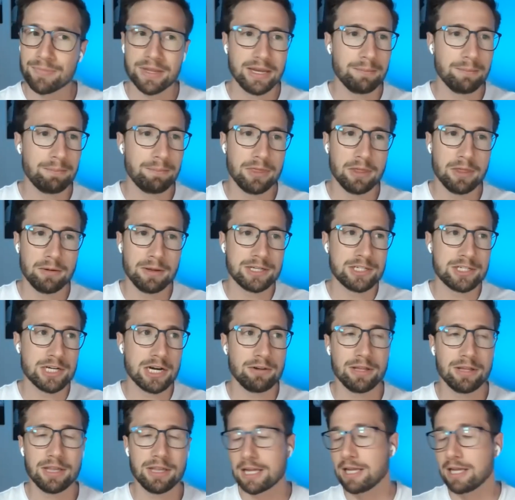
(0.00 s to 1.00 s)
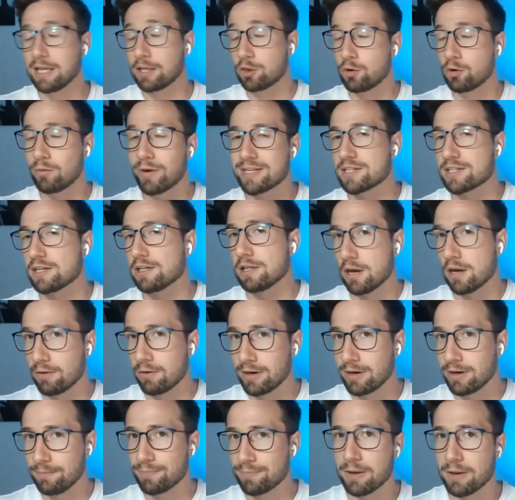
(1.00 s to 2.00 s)
the, generally the click through rates are
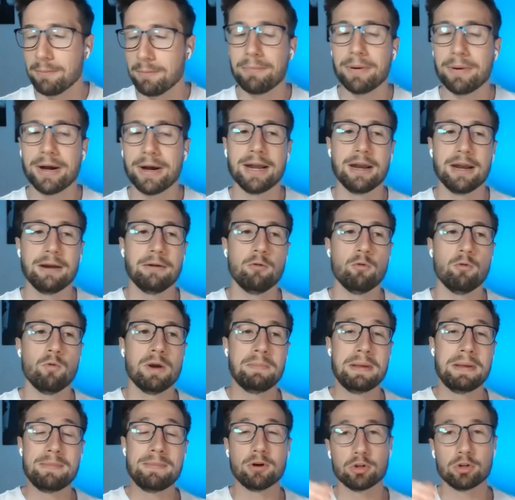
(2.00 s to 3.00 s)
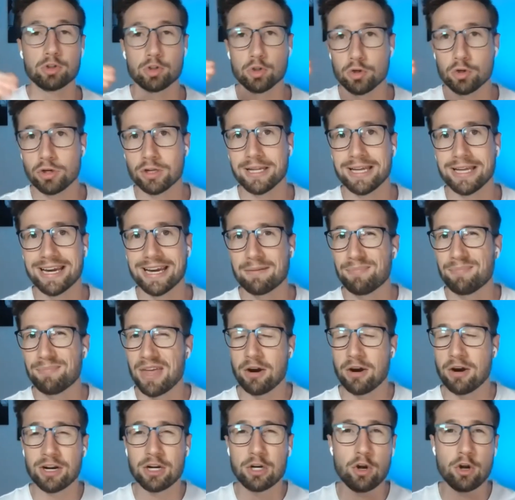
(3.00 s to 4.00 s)
lower, but when people do click, they
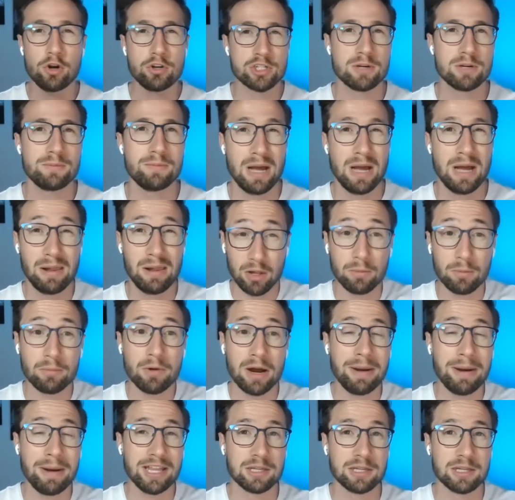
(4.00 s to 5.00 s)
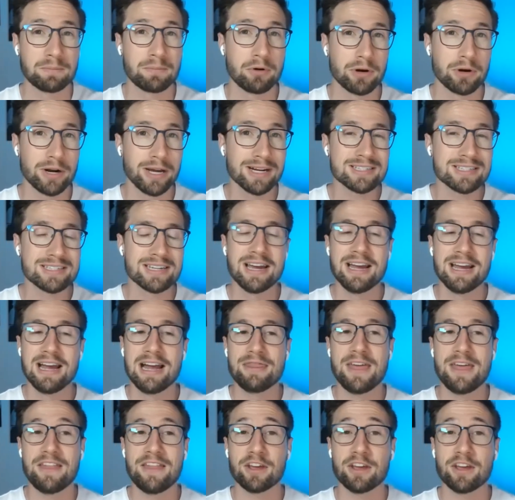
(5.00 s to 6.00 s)
already know some a lot about the product.
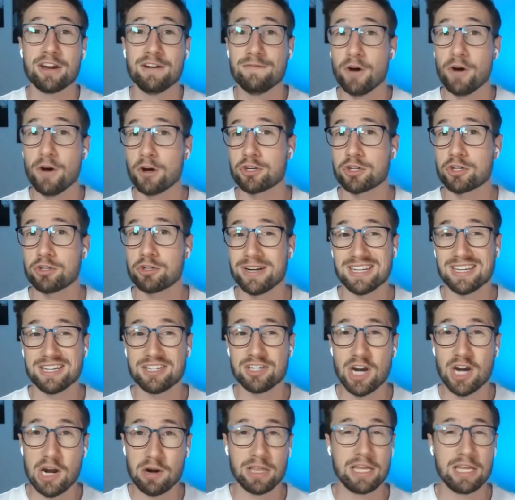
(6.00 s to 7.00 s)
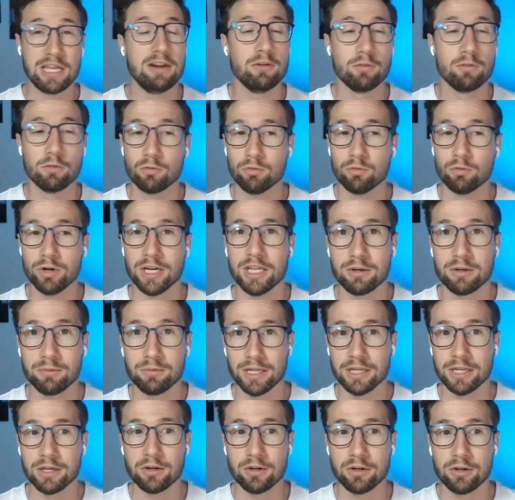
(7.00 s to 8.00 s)
That the conversion rates are generally really
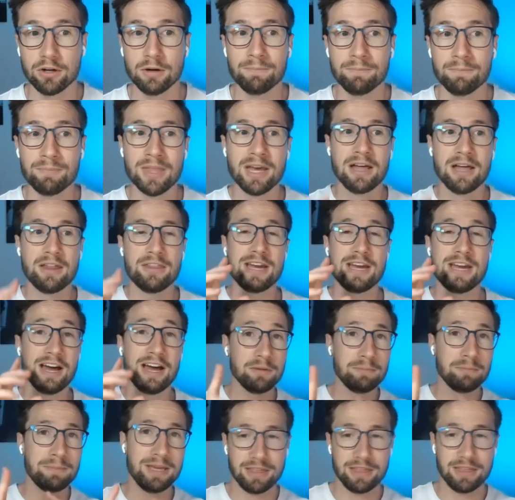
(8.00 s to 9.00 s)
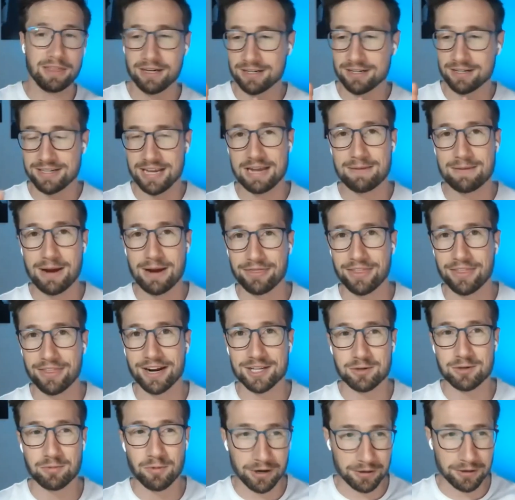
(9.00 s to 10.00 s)
really good. The other big thing to say about that
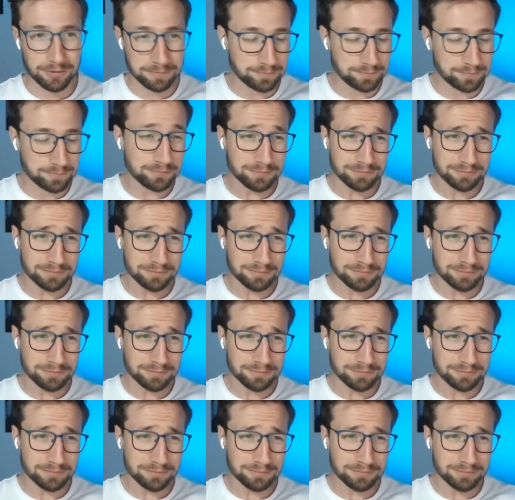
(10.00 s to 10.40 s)
as well